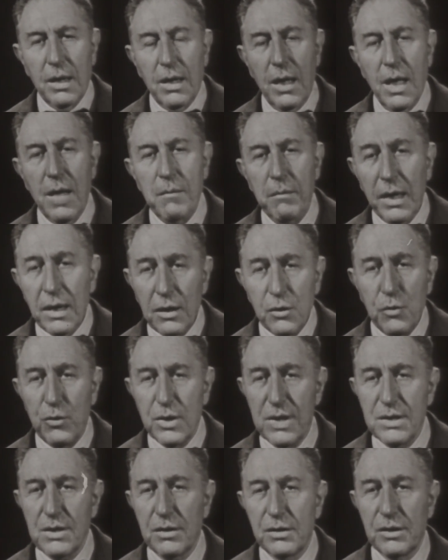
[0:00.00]
a man who
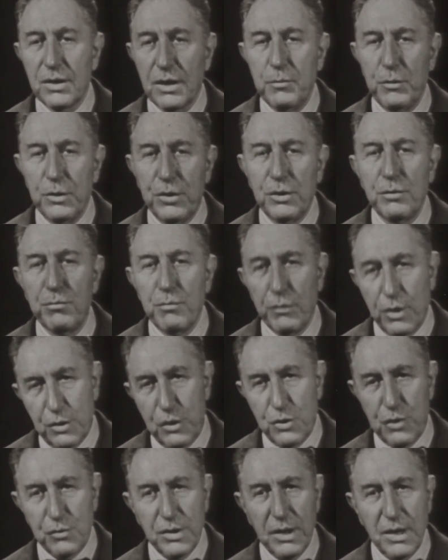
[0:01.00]
has contributed much
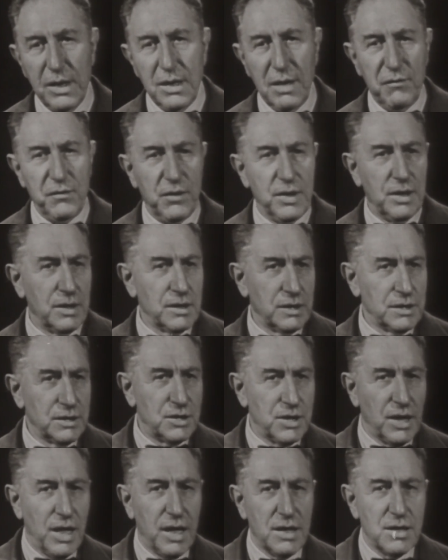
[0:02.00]
to the difficult
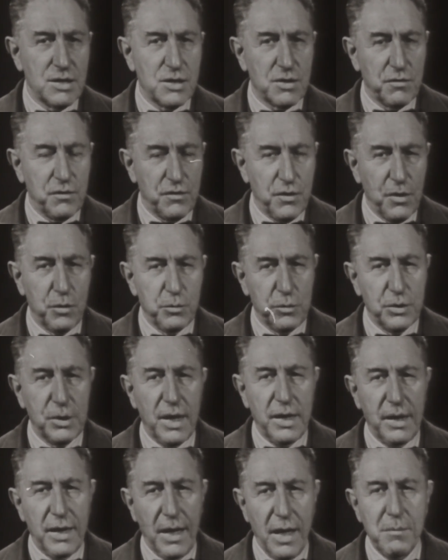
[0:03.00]
science of
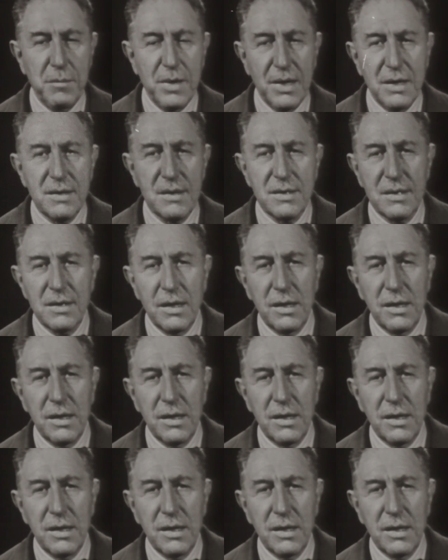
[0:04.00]
thermodynamics